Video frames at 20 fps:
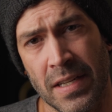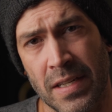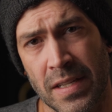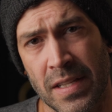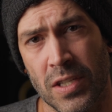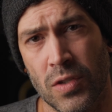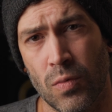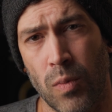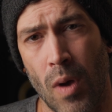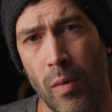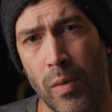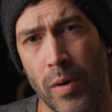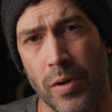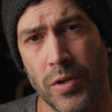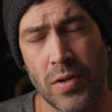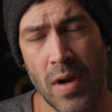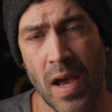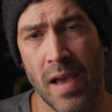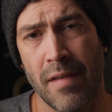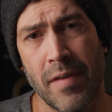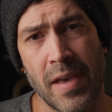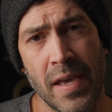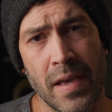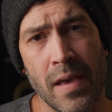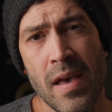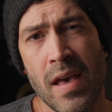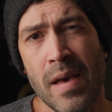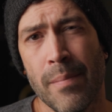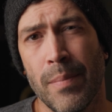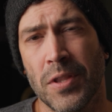into this while we were
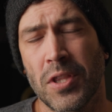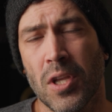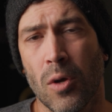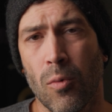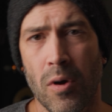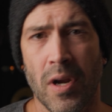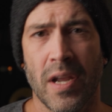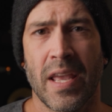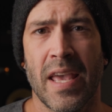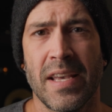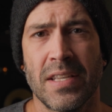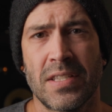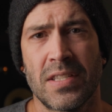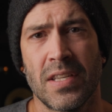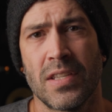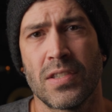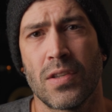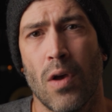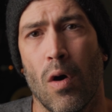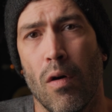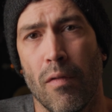driving, but there were cases